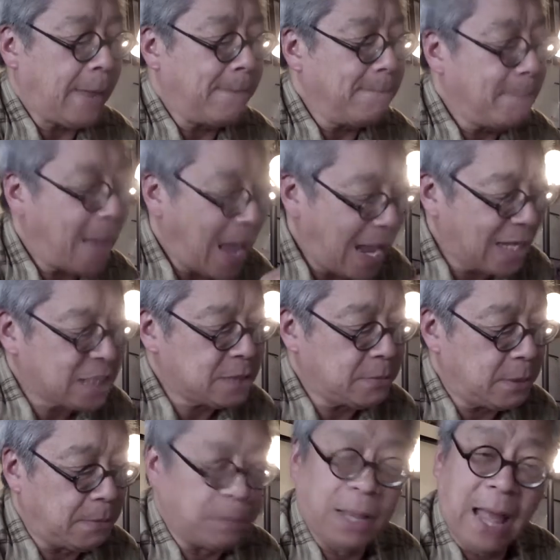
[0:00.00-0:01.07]
a
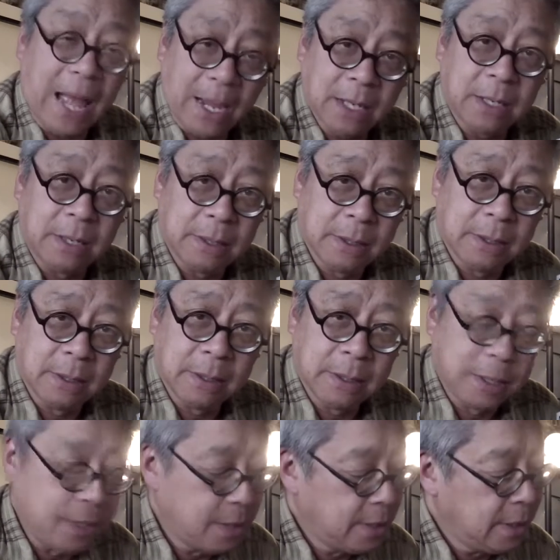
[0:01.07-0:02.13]
maximum black,
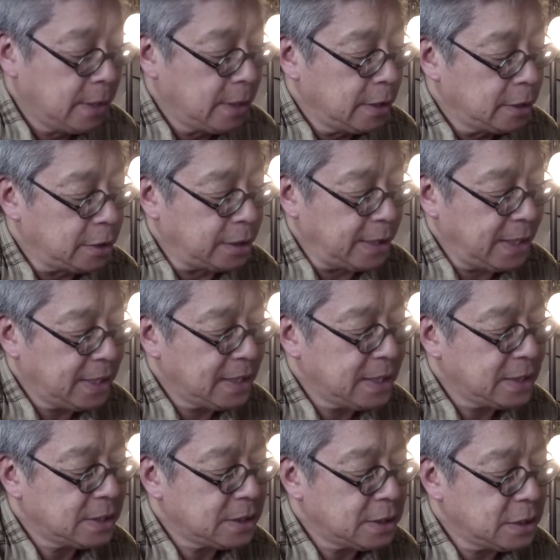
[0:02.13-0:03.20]
to get
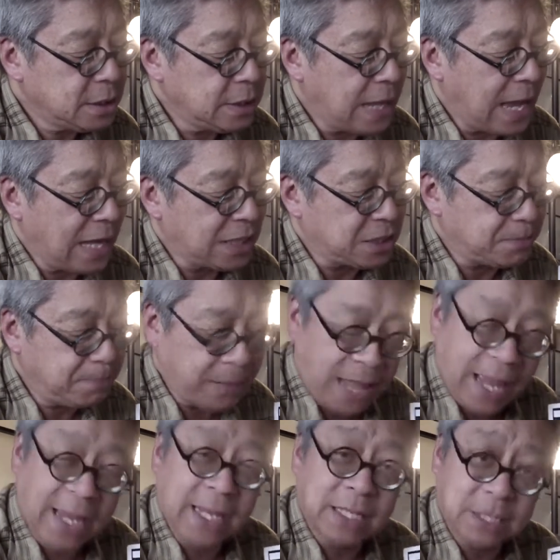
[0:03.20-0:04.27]
this as
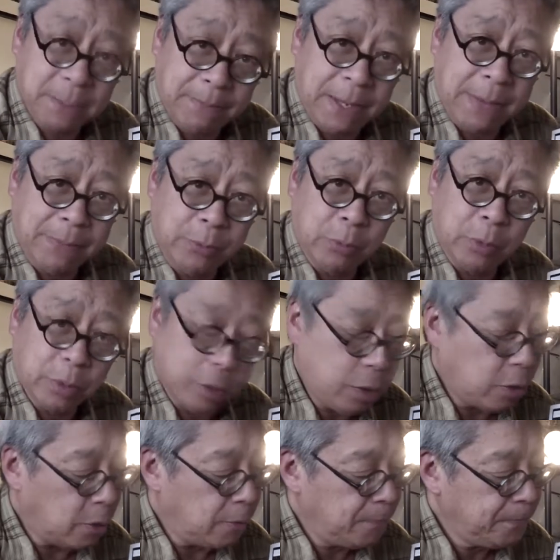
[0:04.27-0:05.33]
black as the paper will
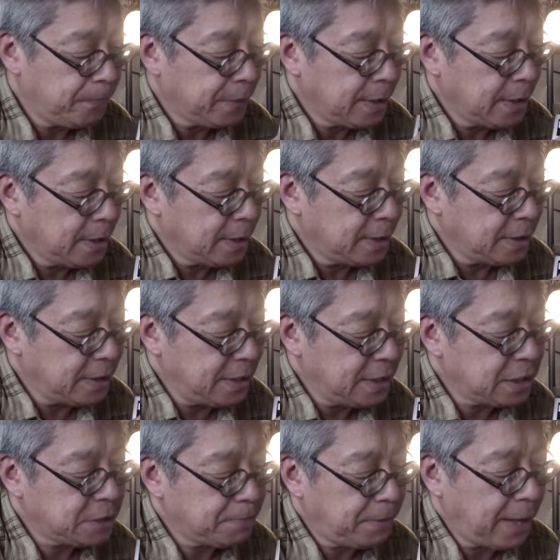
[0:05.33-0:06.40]
go,
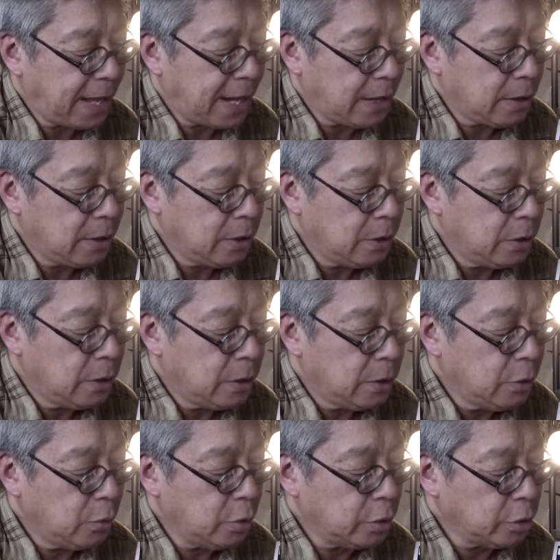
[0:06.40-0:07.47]
this black
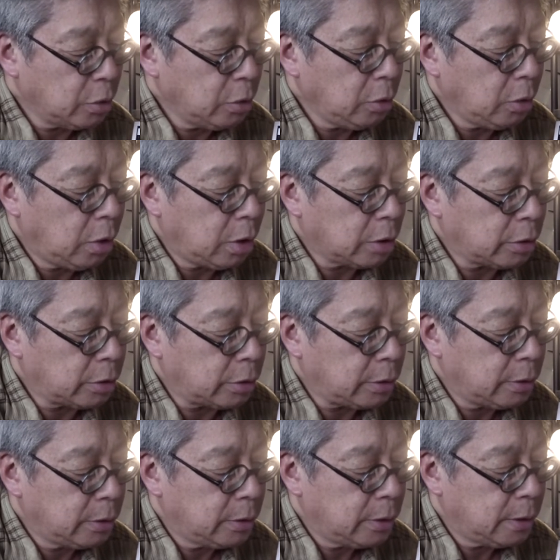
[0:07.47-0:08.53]
will no
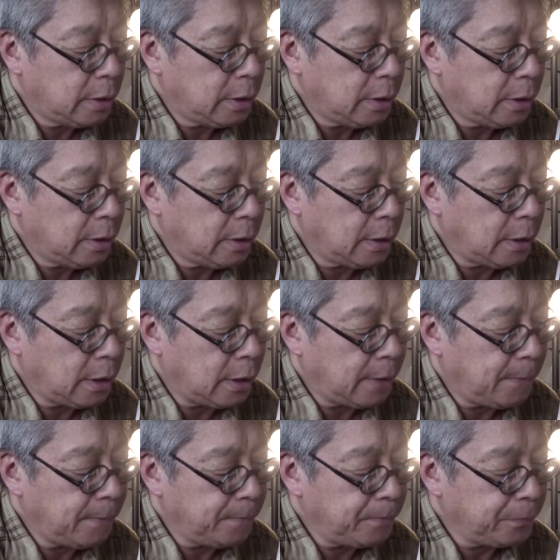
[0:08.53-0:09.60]
longer
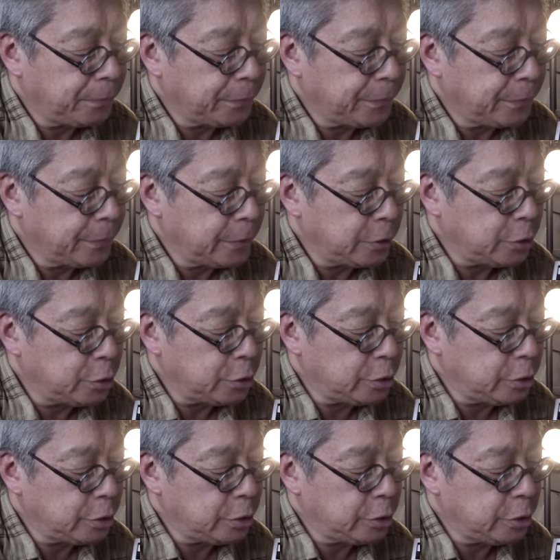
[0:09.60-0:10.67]
um, you
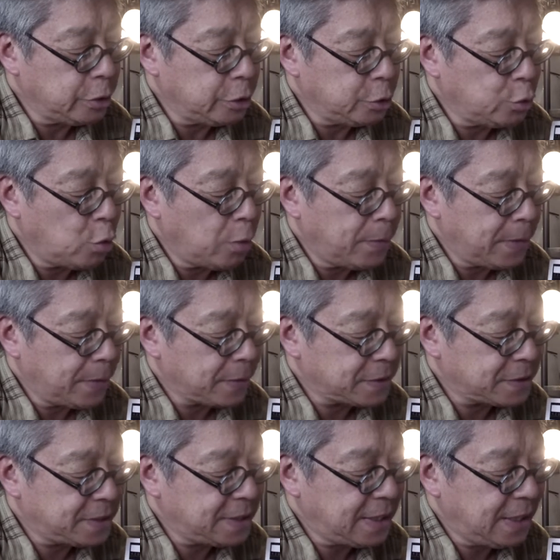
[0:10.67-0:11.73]
you won't be able
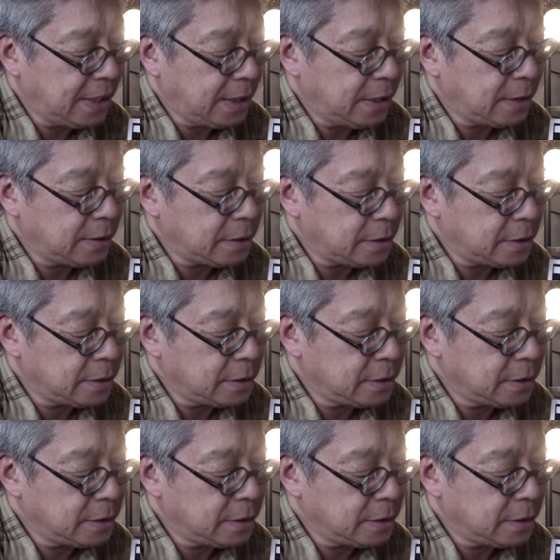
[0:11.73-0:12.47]
to see the,